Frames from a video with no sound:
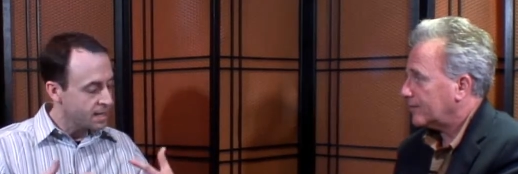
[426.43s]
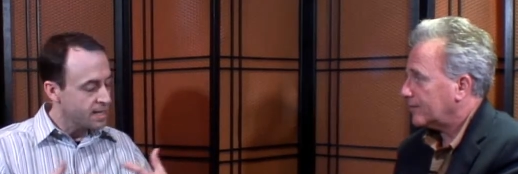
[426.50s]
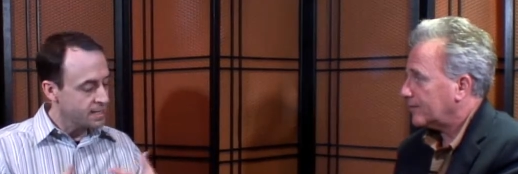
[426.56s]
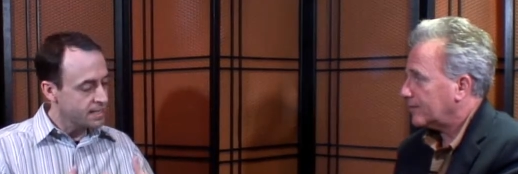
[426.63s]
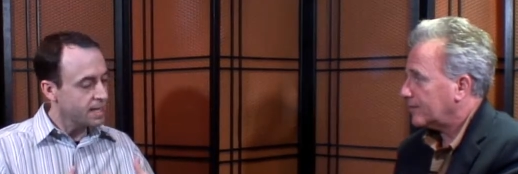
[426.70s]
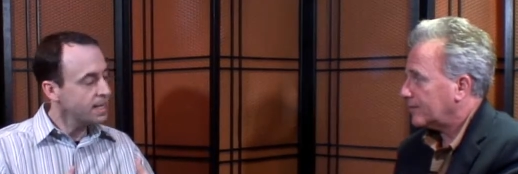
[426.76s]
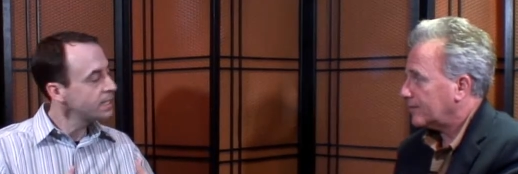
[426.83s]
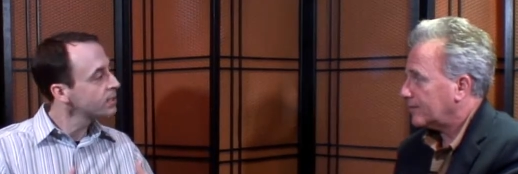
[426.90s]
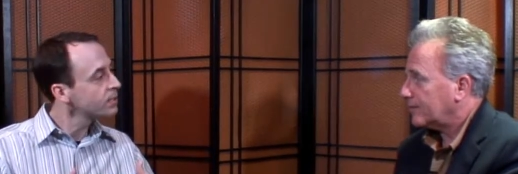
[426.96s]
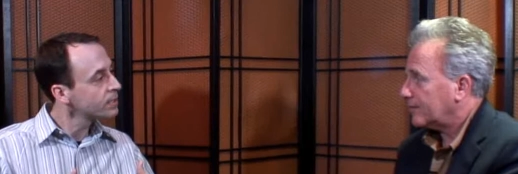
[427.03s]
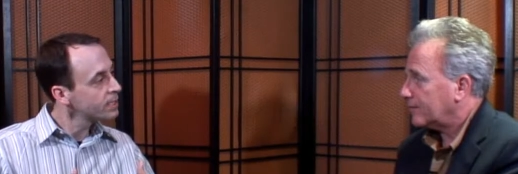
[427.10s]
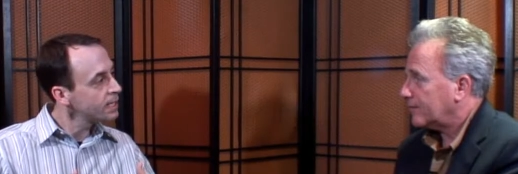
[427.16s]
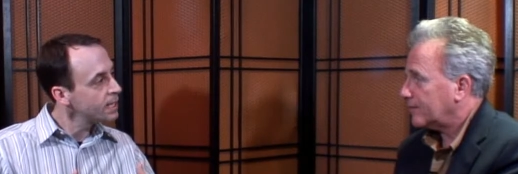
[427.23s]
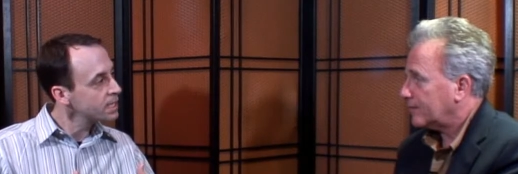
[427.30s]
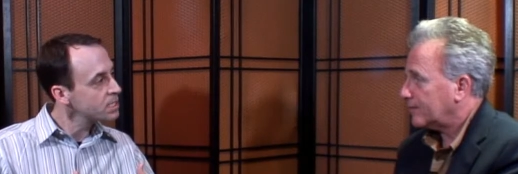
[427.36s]
Speaker 1: that tighter
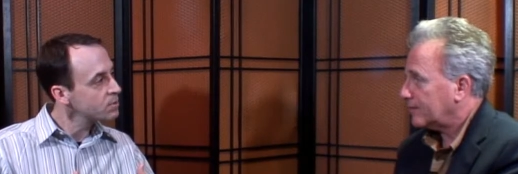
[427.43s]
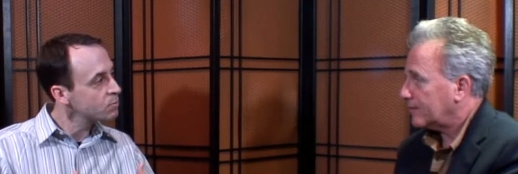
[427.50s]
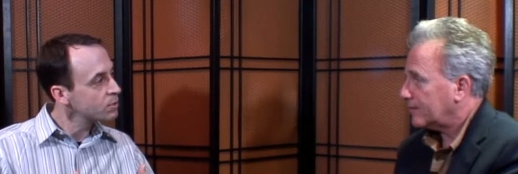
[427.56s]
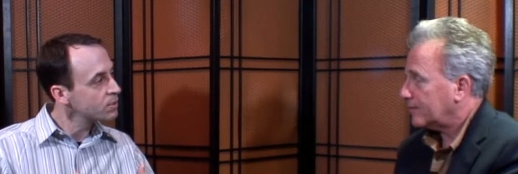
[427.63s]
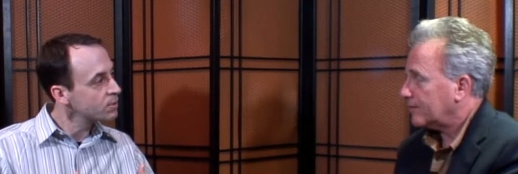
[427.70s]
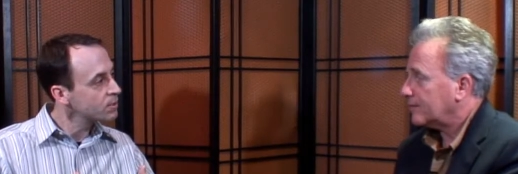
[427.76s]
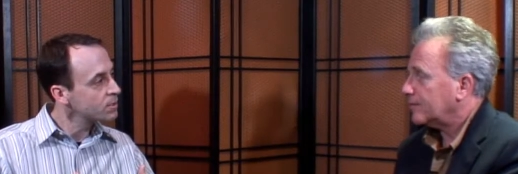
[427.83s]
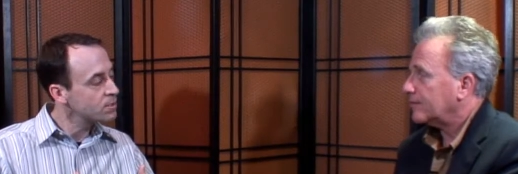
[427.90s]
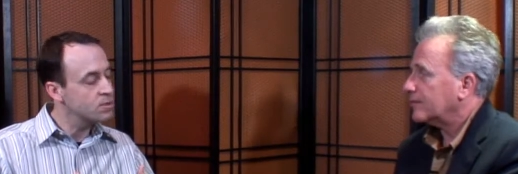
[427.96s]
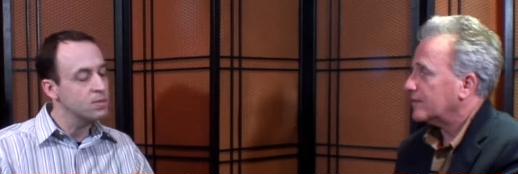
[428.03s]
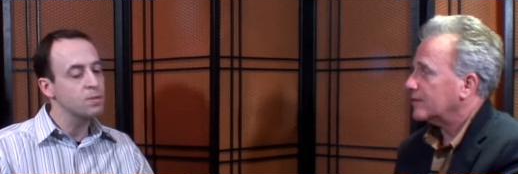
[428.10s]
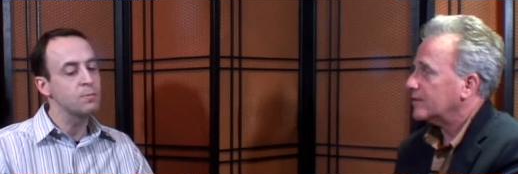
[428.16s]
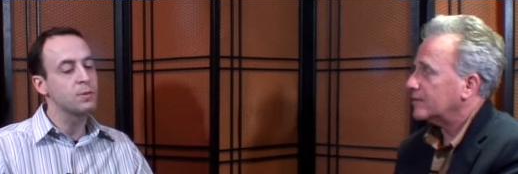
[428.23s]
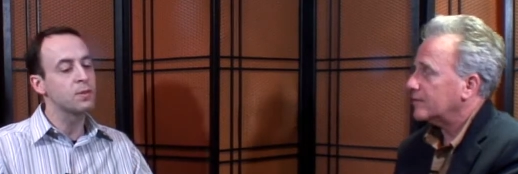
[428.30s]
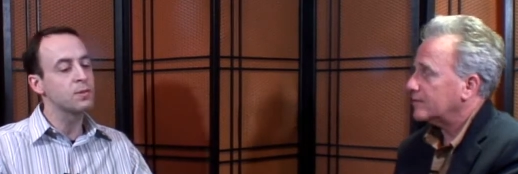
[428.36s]
connection with their
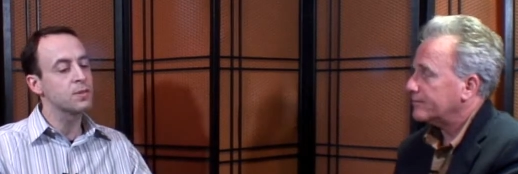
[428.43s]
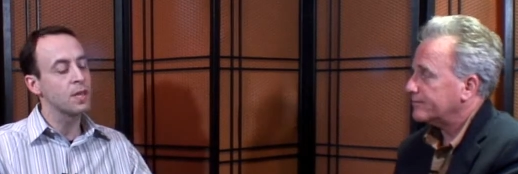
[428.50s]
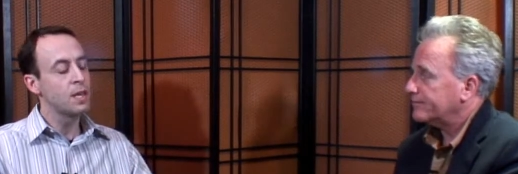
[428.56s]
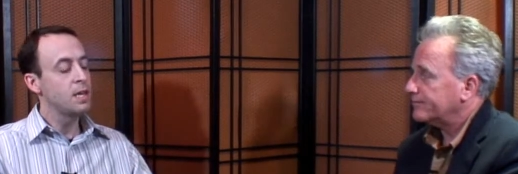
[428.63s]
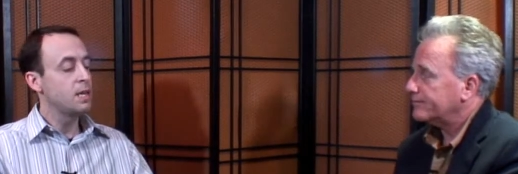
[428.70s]
consumers,